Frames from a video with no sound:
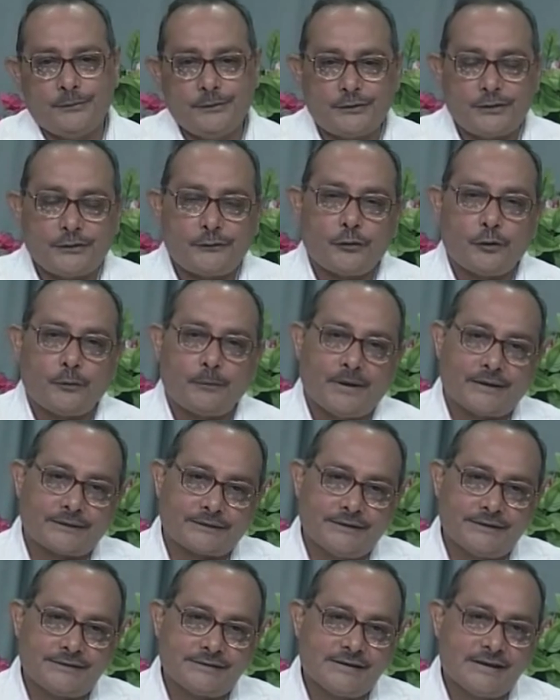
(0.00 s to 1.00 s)
beautiful
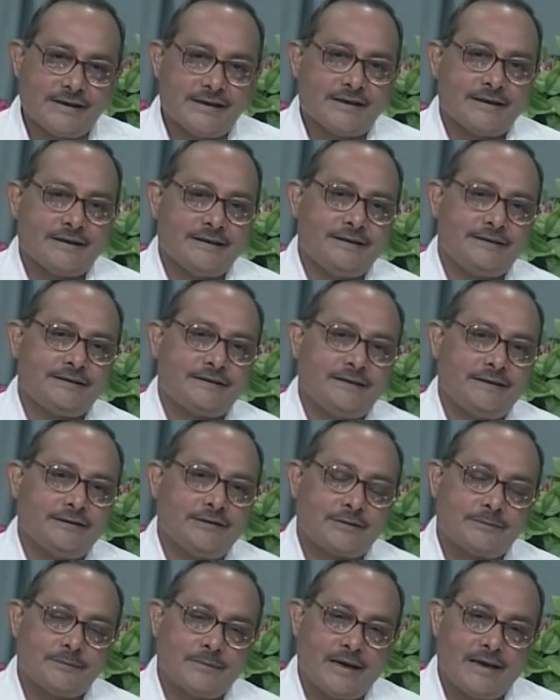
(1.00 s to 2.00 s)
message is
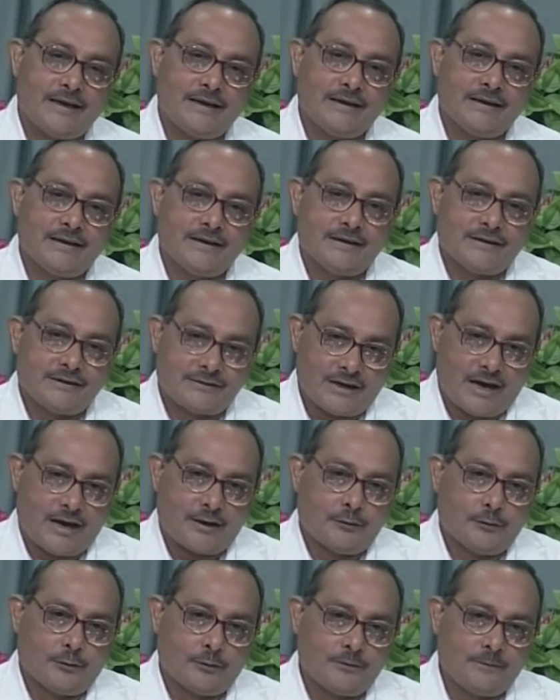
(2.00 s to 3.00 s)
given by
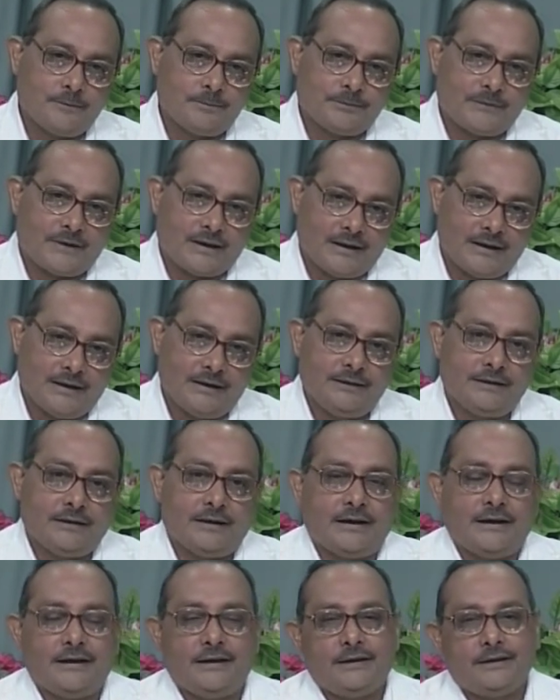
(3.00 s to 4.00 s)
Tagore in
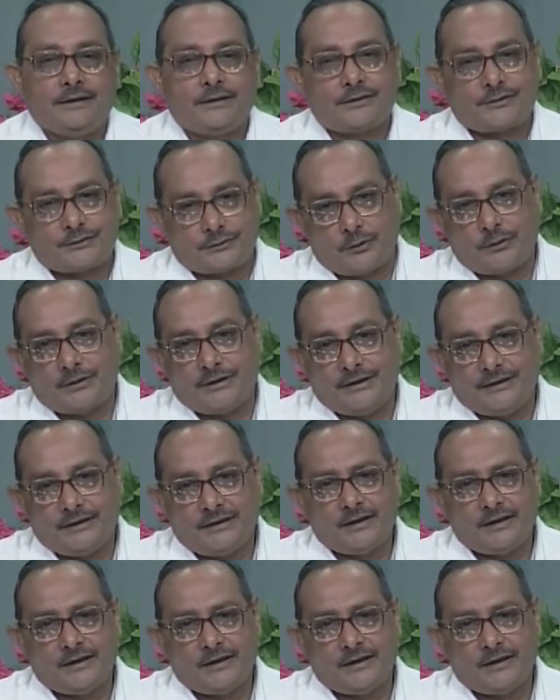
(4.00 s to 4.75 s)
a story.